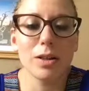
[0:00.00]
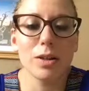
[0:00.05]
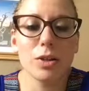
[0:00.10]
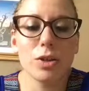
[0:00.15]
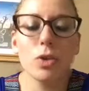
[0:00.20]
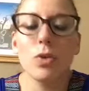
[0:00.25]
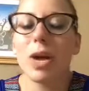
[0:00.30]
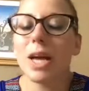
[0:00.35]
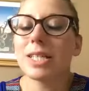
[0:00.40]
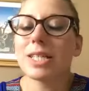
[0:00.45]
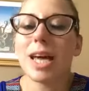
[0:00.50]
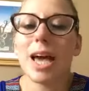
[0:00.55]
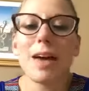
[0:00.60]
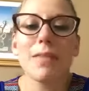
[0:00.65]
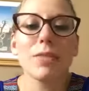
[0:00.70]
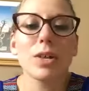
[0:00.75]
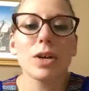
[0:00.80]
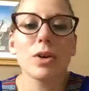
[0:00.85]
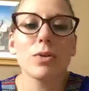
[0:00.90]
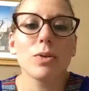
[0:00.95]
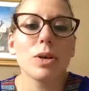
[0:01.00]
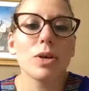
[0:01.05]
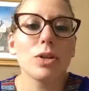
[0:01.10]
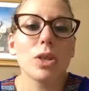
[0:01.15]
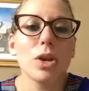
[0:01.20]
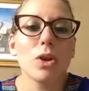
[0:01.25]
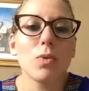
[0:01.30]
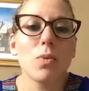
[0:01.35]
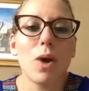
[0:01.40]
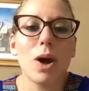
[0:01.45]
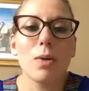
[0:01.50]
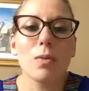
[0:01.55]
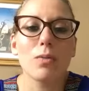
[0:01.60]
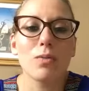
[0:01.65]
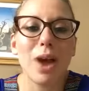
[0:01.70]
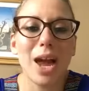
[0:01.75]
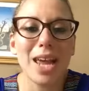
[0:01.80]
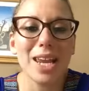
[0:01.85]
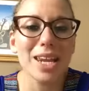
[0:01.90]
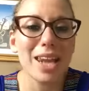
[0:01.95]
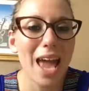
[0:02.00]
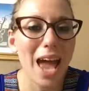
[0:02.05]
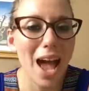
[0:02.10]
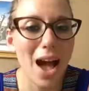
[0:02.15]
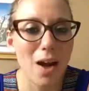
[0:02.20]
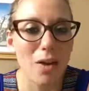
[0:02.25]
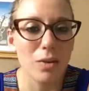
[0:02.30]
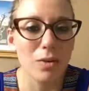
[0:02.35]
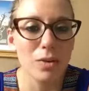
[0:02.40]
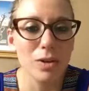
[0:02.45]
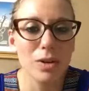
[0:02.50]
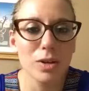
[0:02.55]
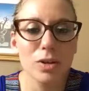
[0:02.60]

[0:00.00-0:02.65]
You get to have the career that you want right now.